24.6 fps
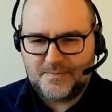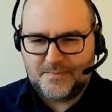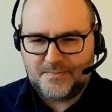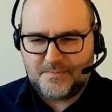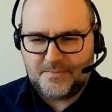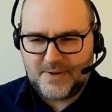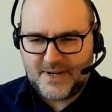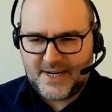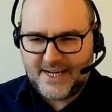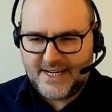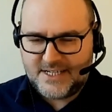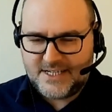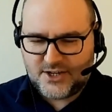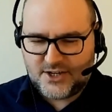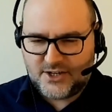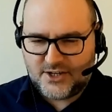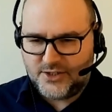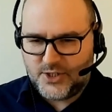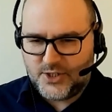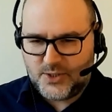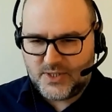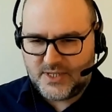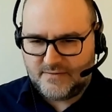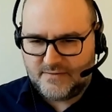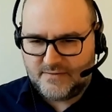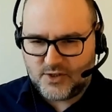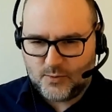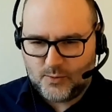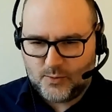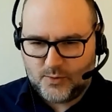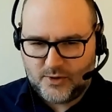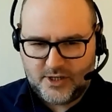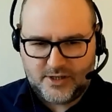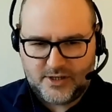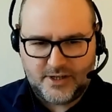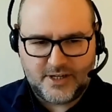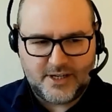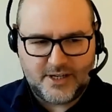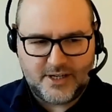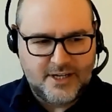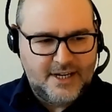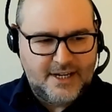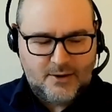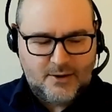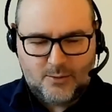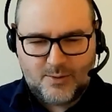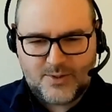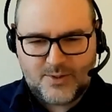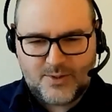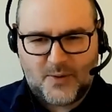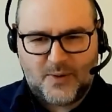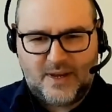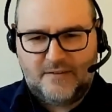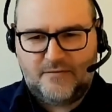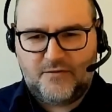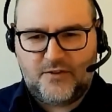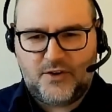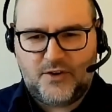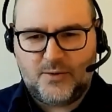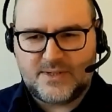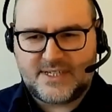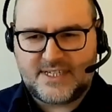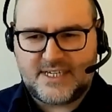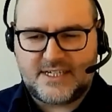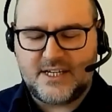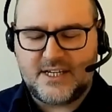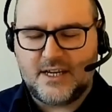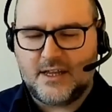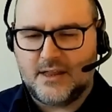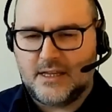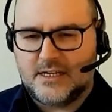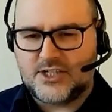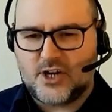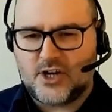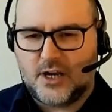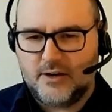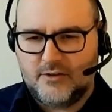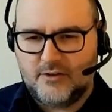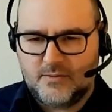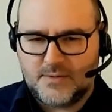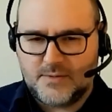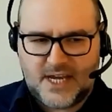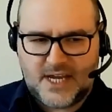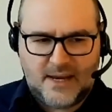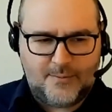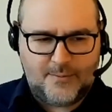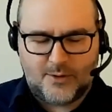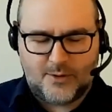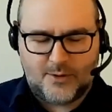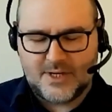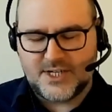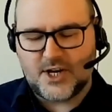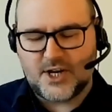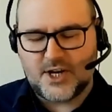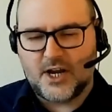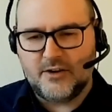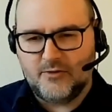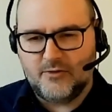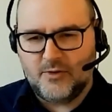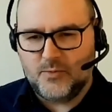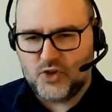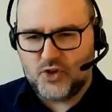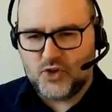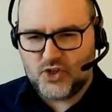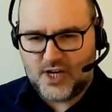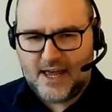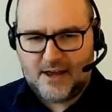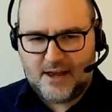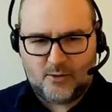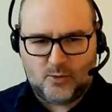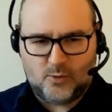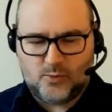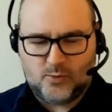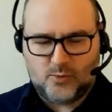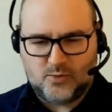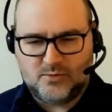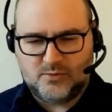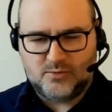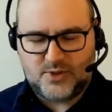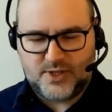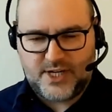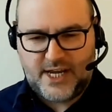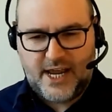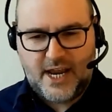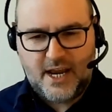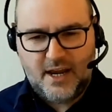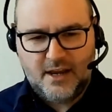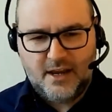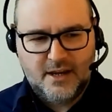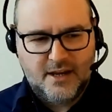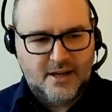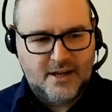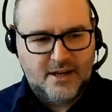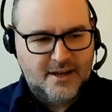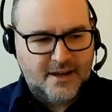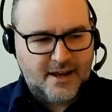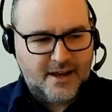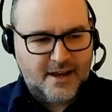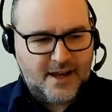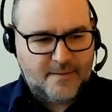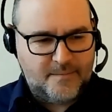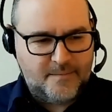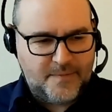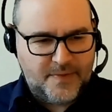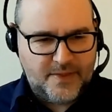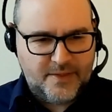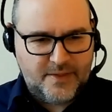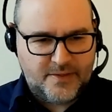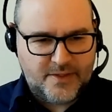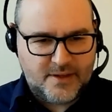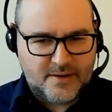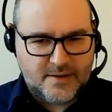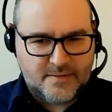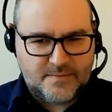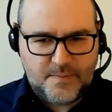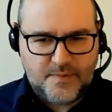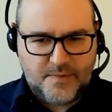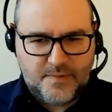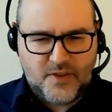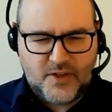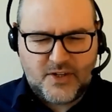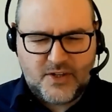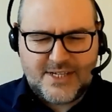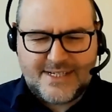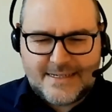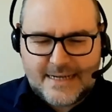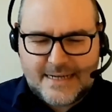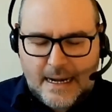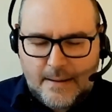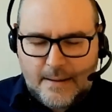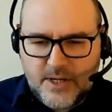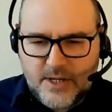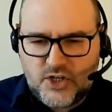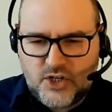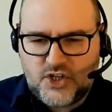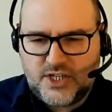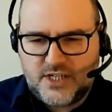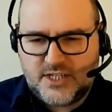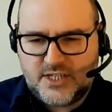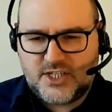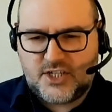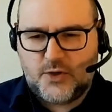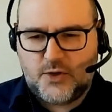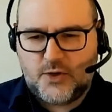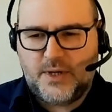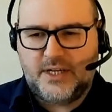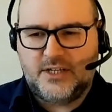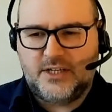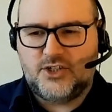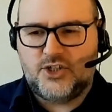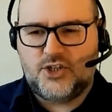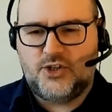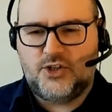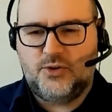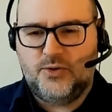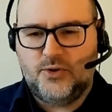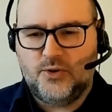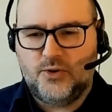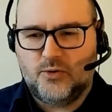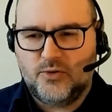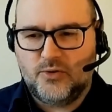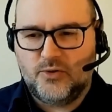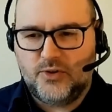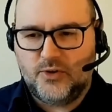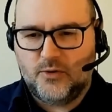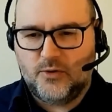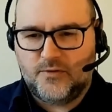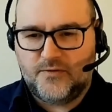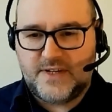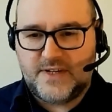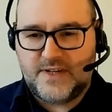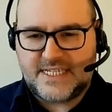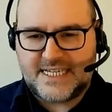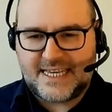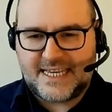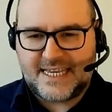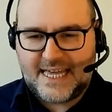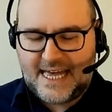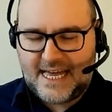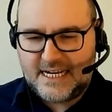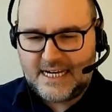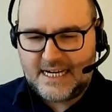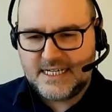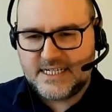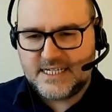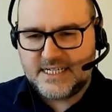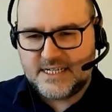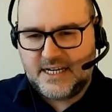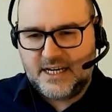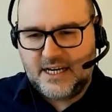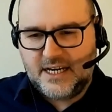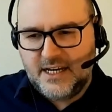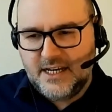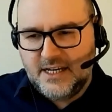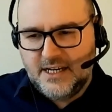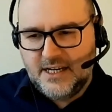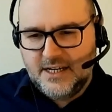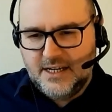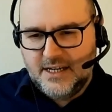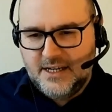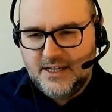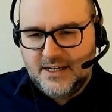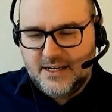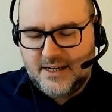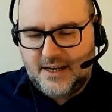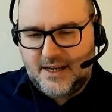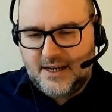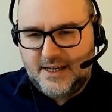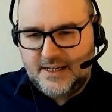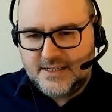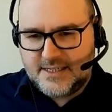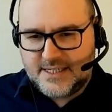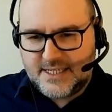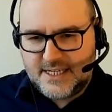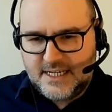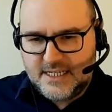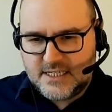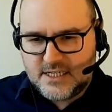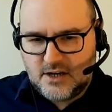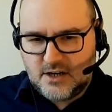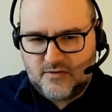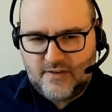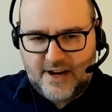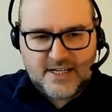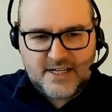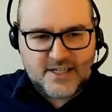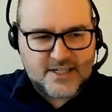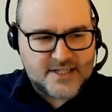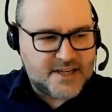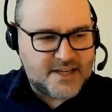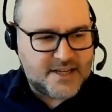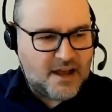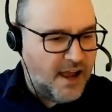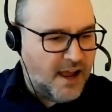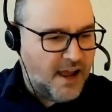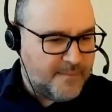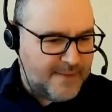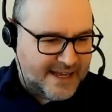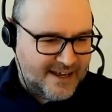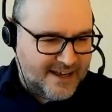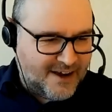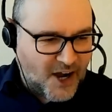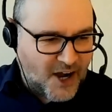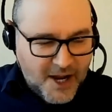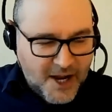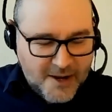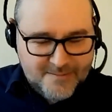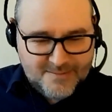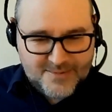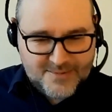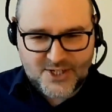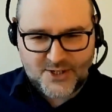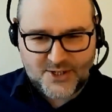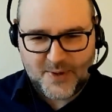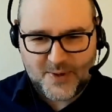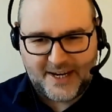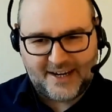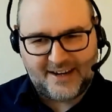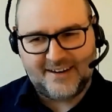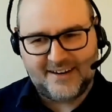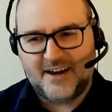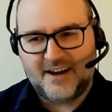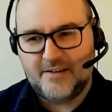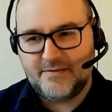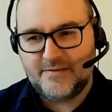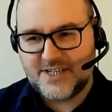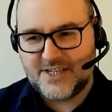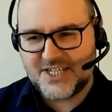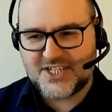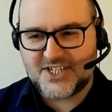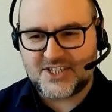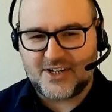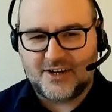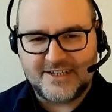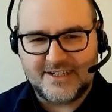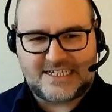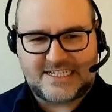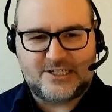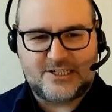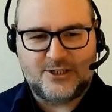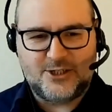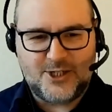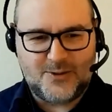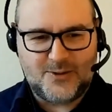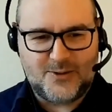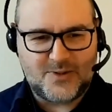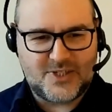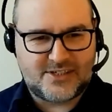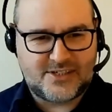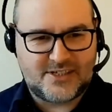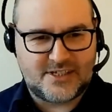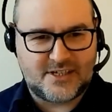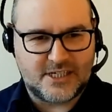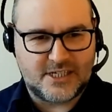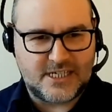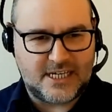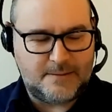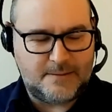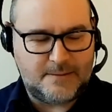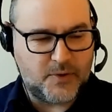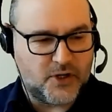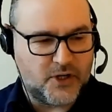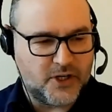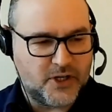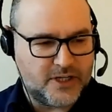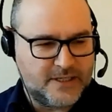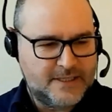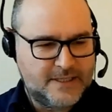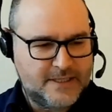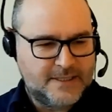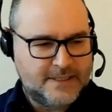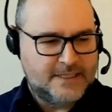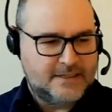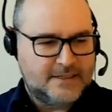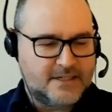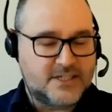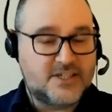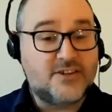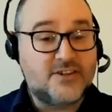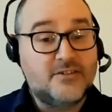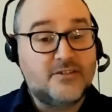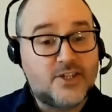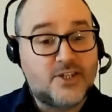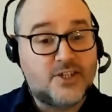place conducive to work. Also, if you're sitting at the dining room table on a dining room chair all day, the damage it's doing to your physicality is horrendous. I've just started a new study book. There's